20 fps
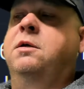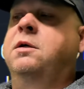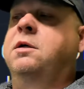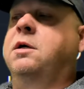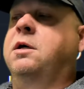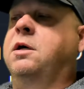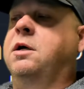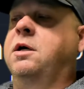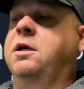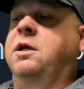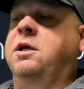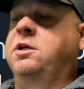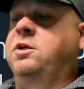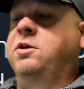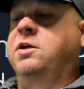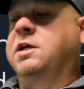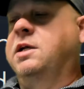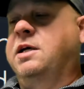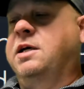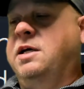and
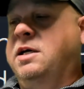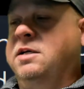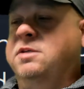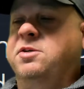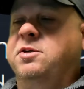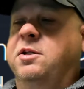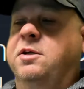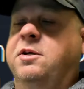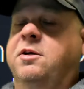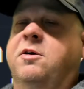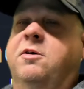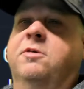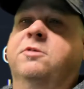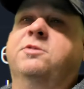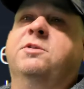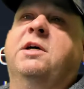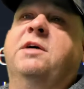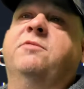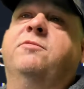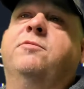you get an excellent hard
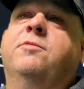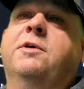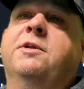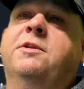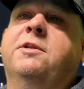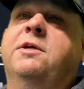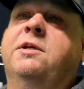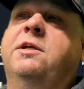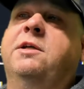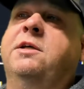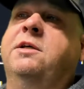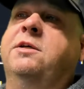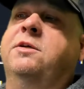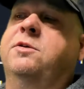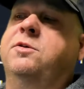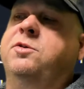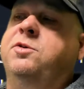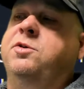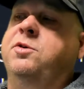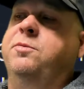drive with it.
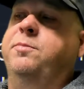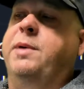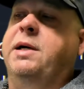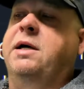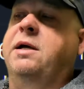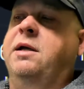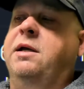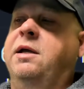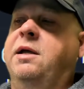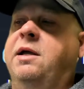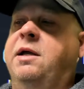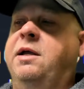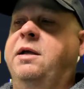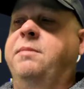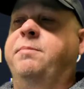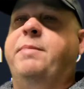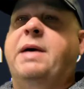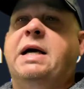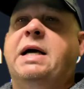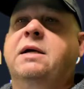Is you buy a
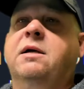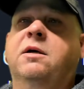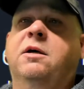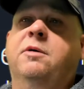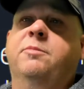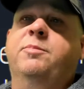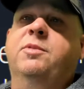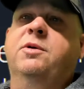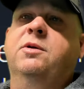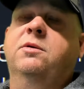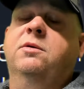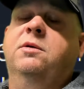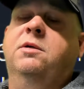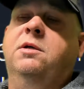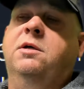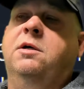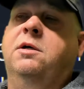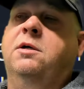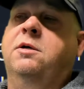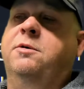backup,
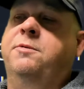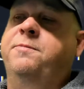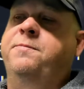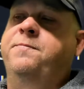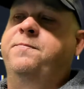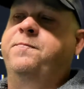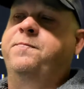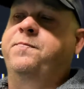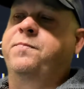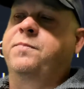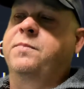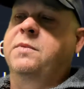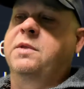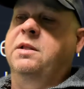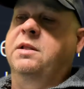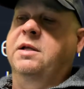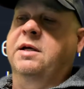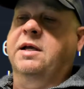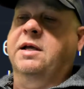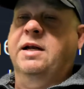
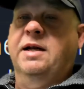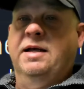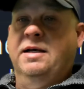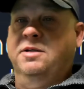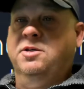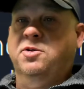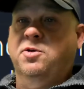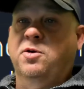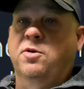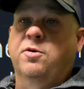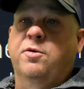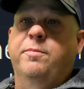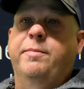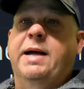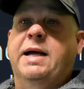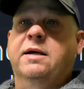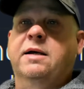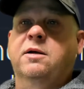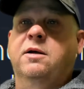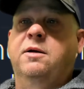like an external
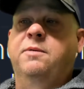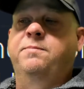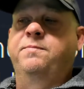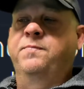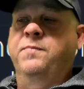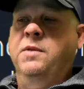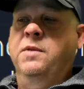backup,